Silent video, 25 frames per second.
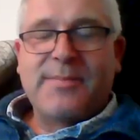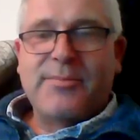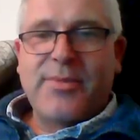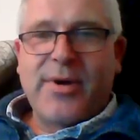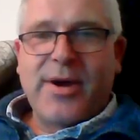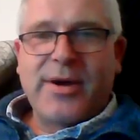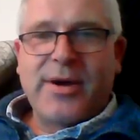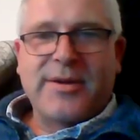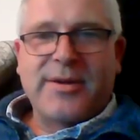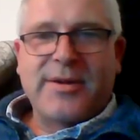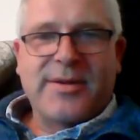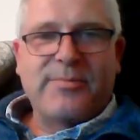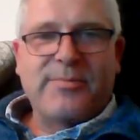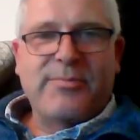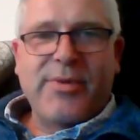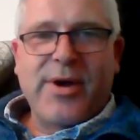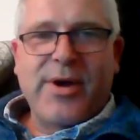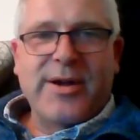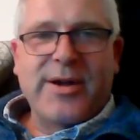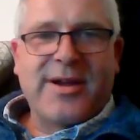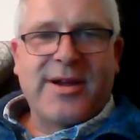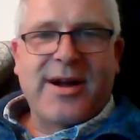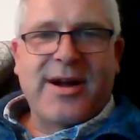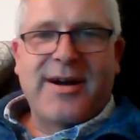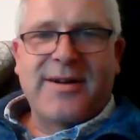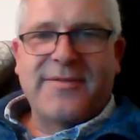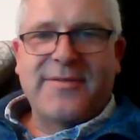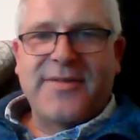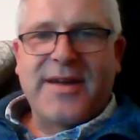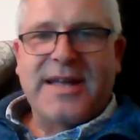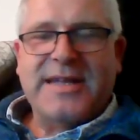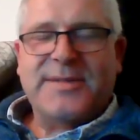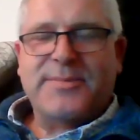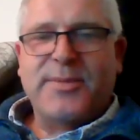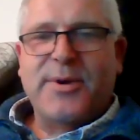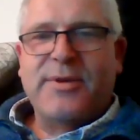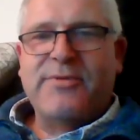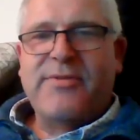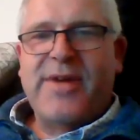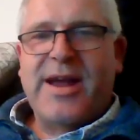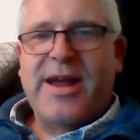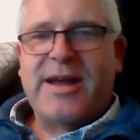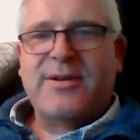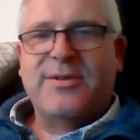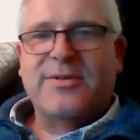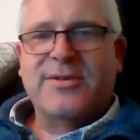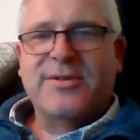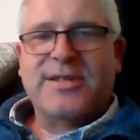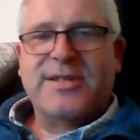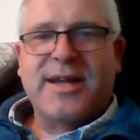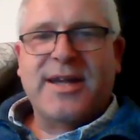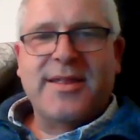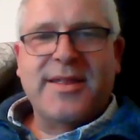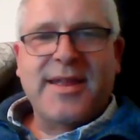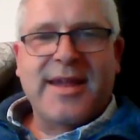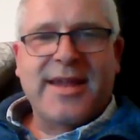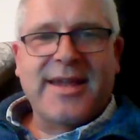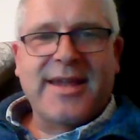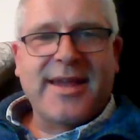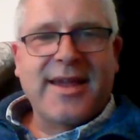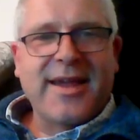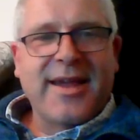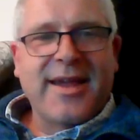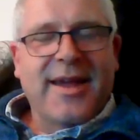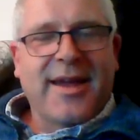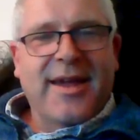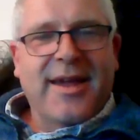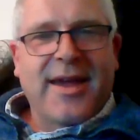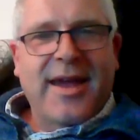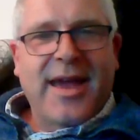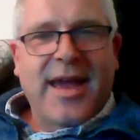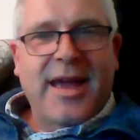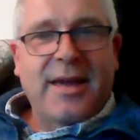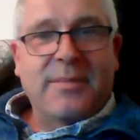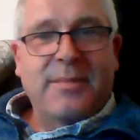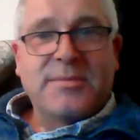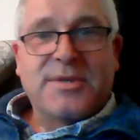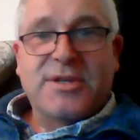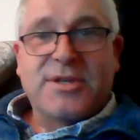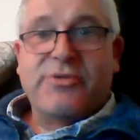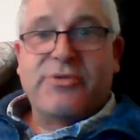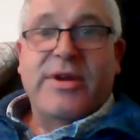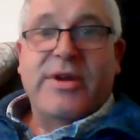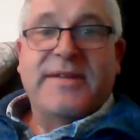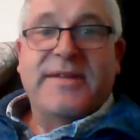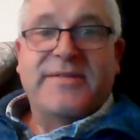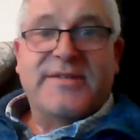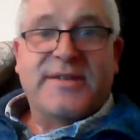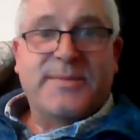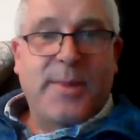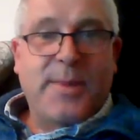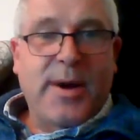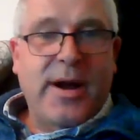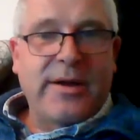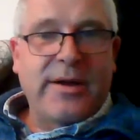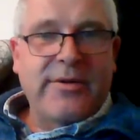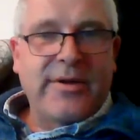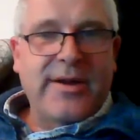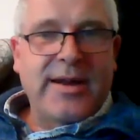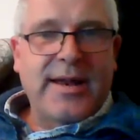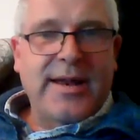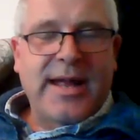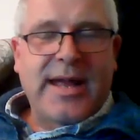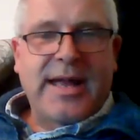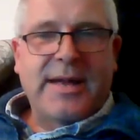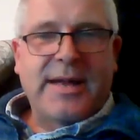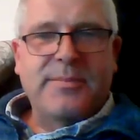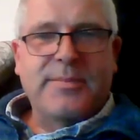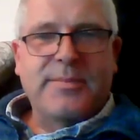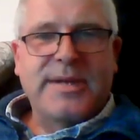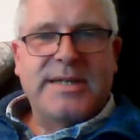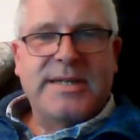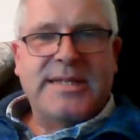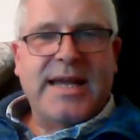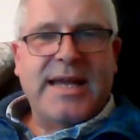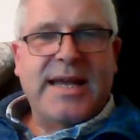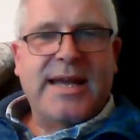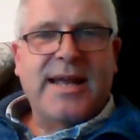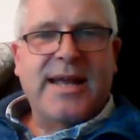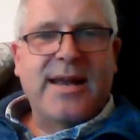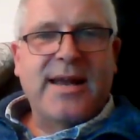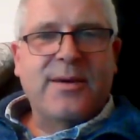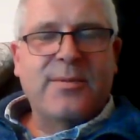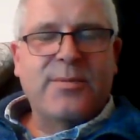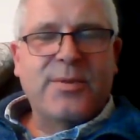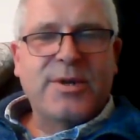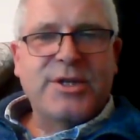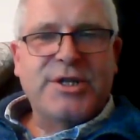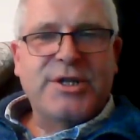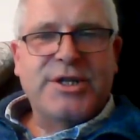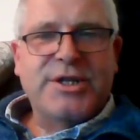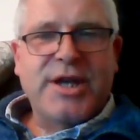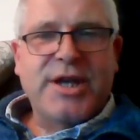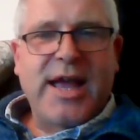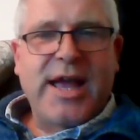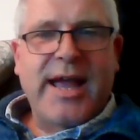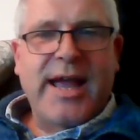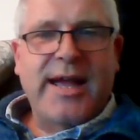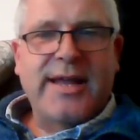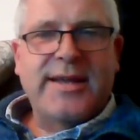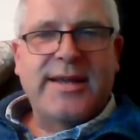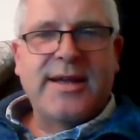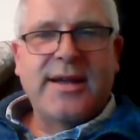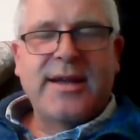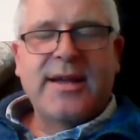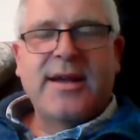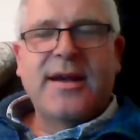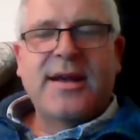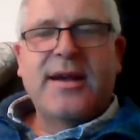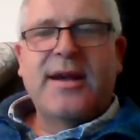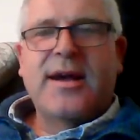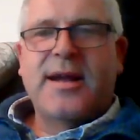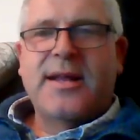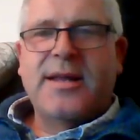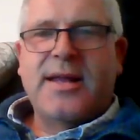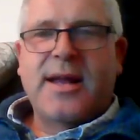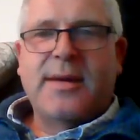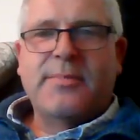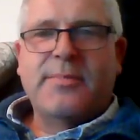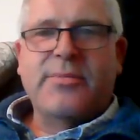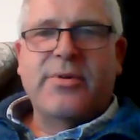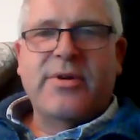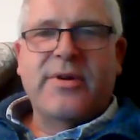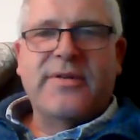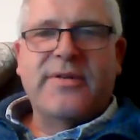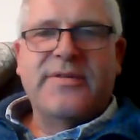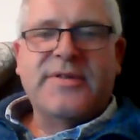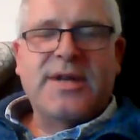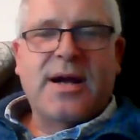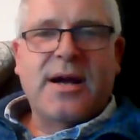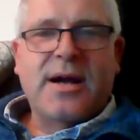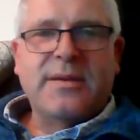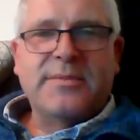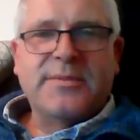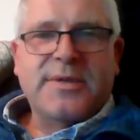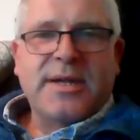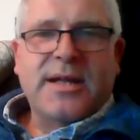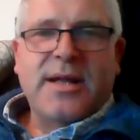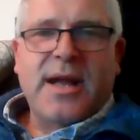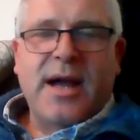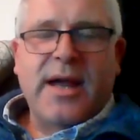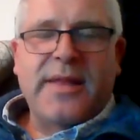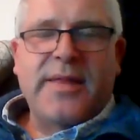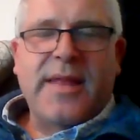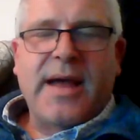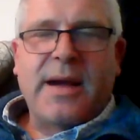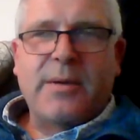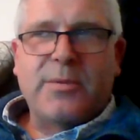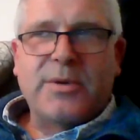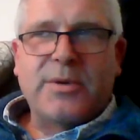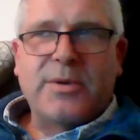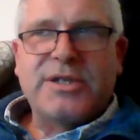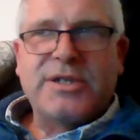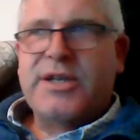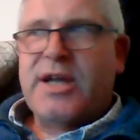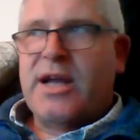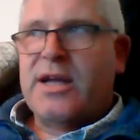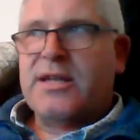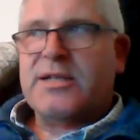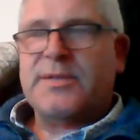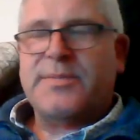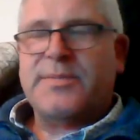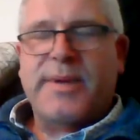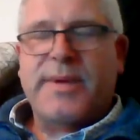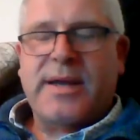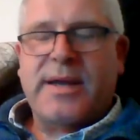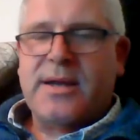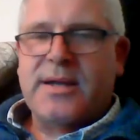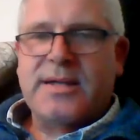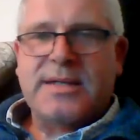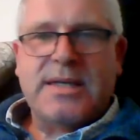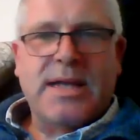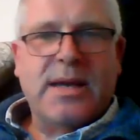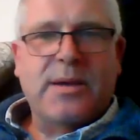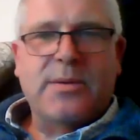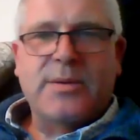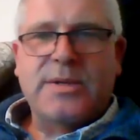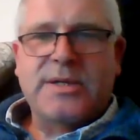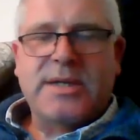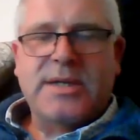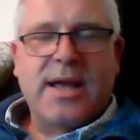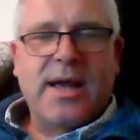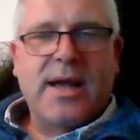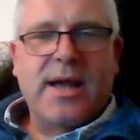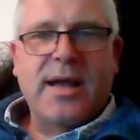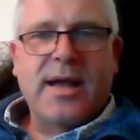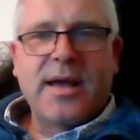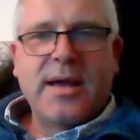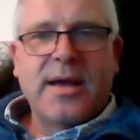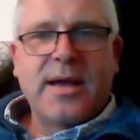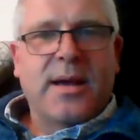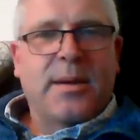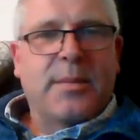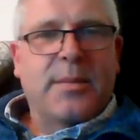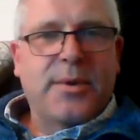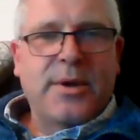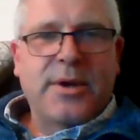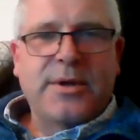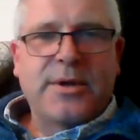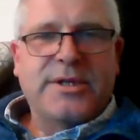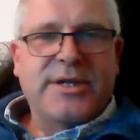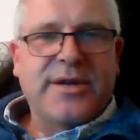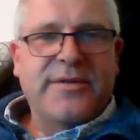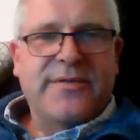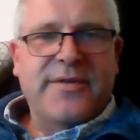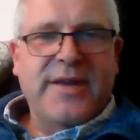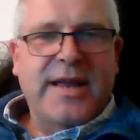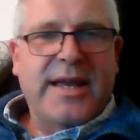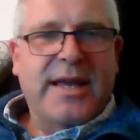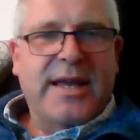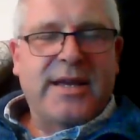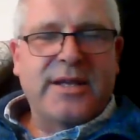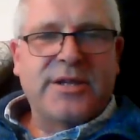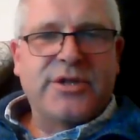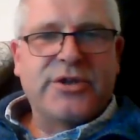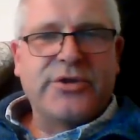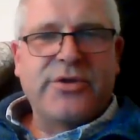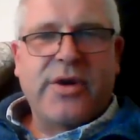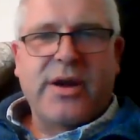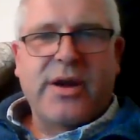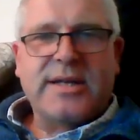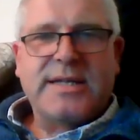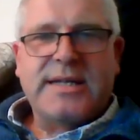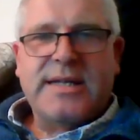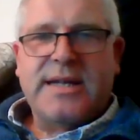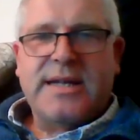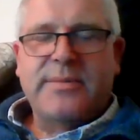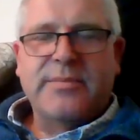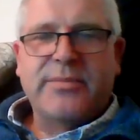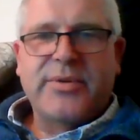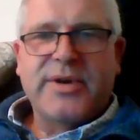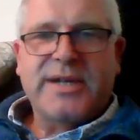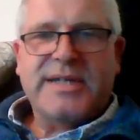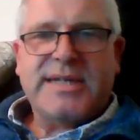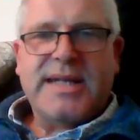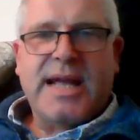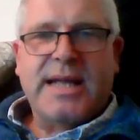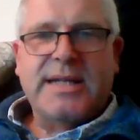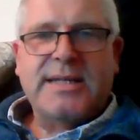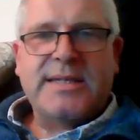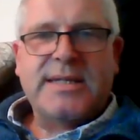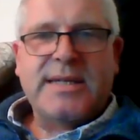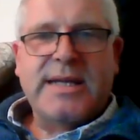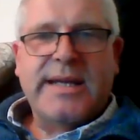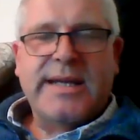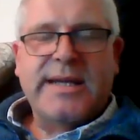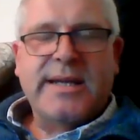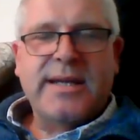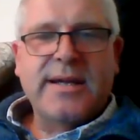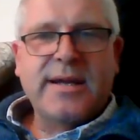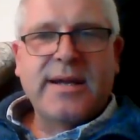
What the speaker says: broke our Facebook records. I think Em's grief spiral in particular was shared a number of times, and that was just because it was a beautifully constructed and presented